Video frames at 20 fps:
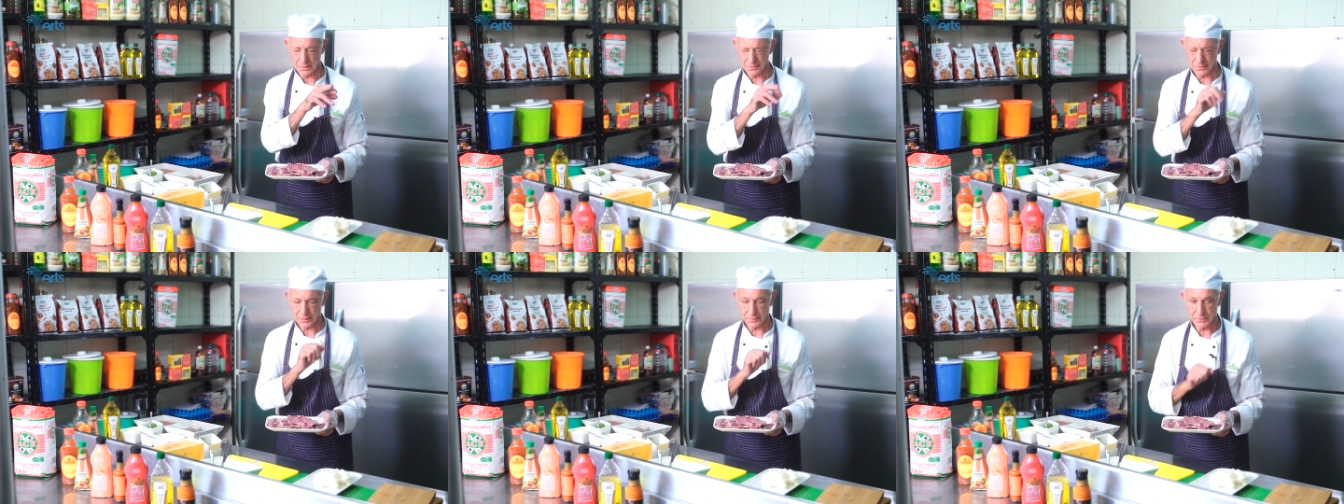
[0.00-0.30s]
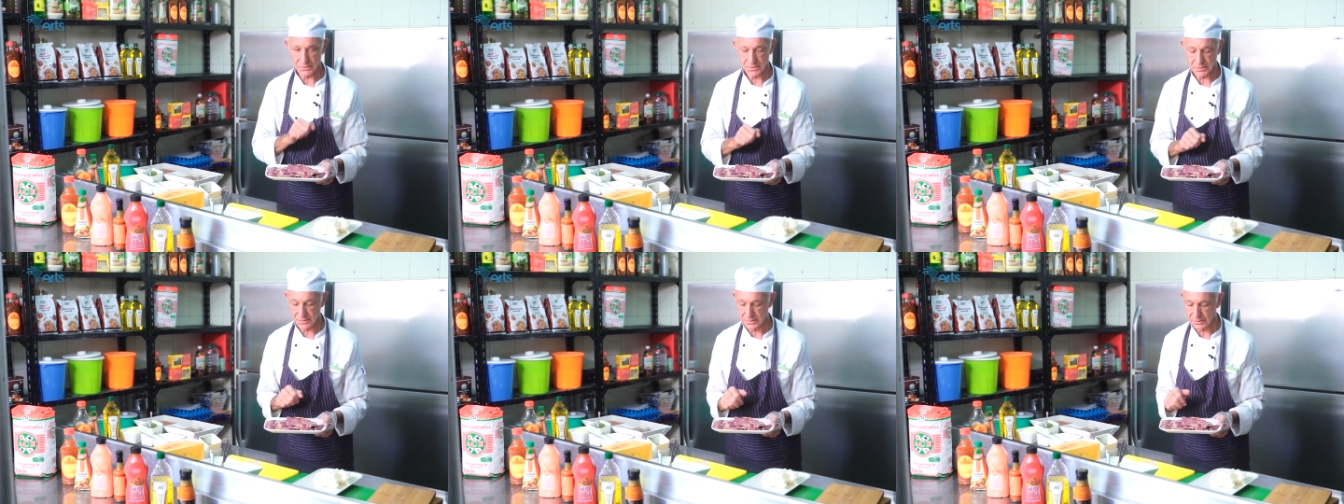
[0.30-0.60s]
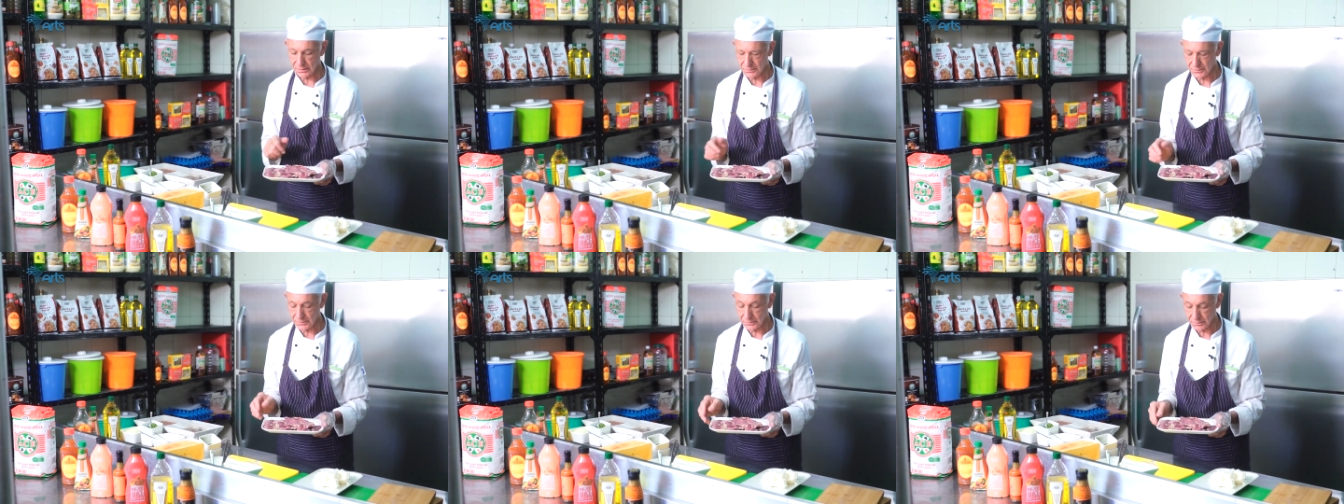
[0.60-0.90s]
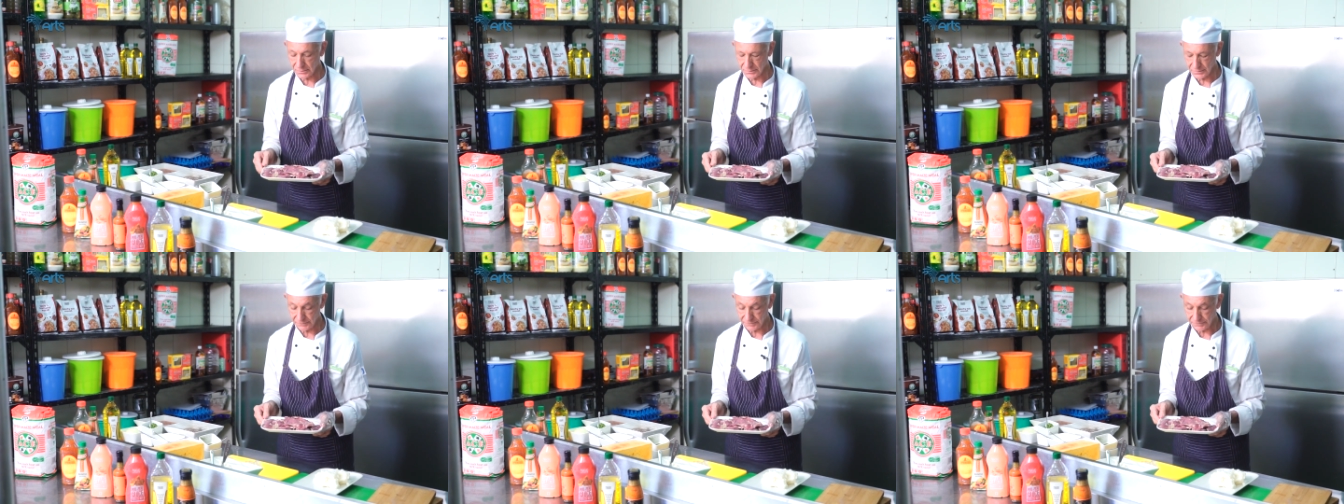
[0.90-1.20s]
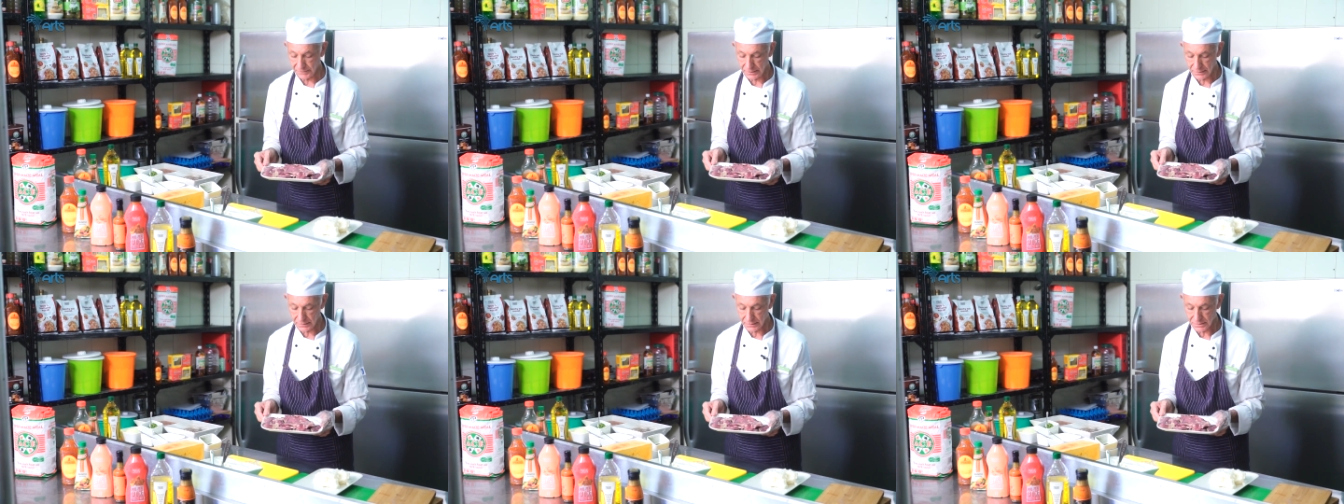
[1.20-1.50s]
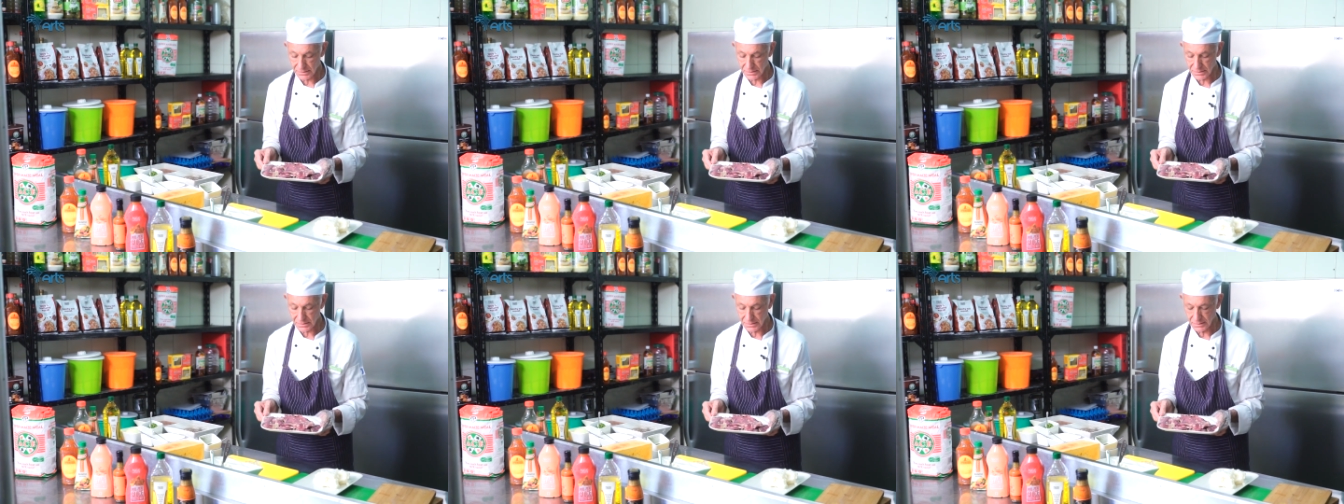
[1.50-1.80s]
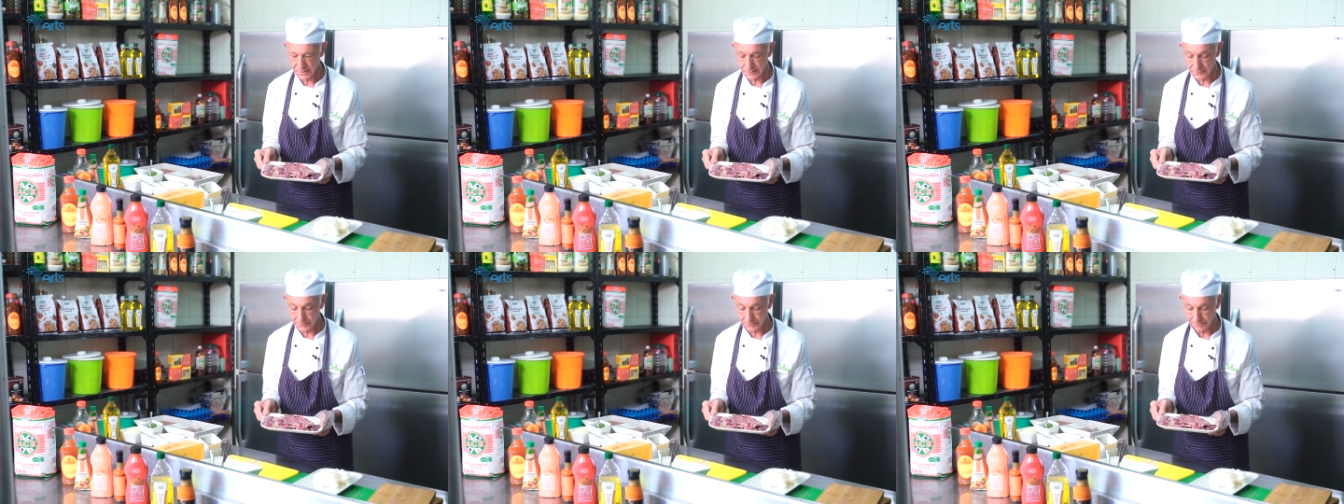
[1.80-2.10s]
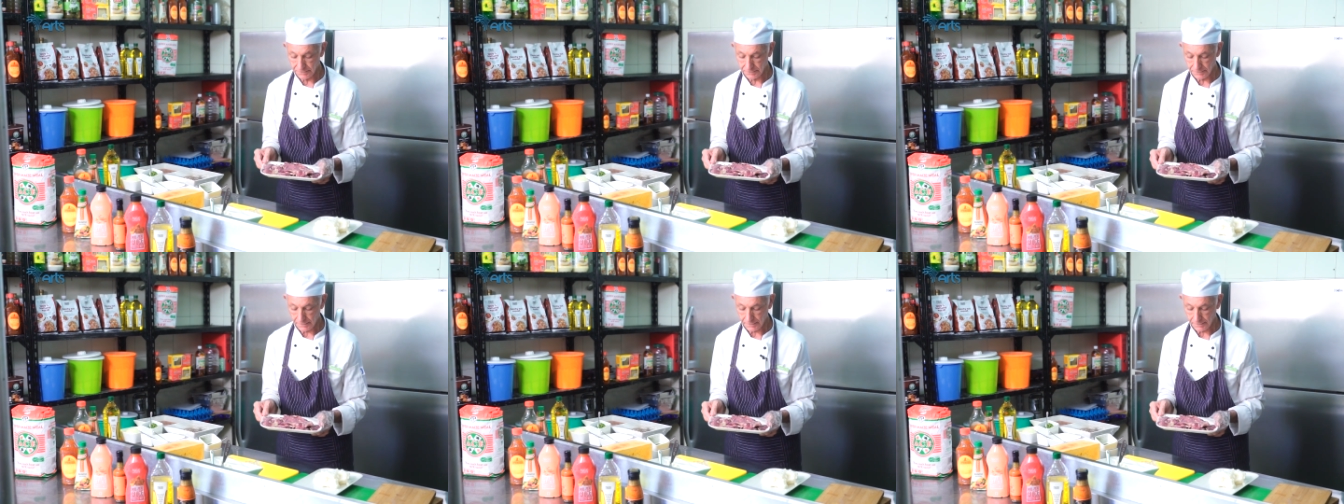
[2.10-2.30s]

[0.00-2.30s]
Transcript: I'll demonstrate to you on the fire just now.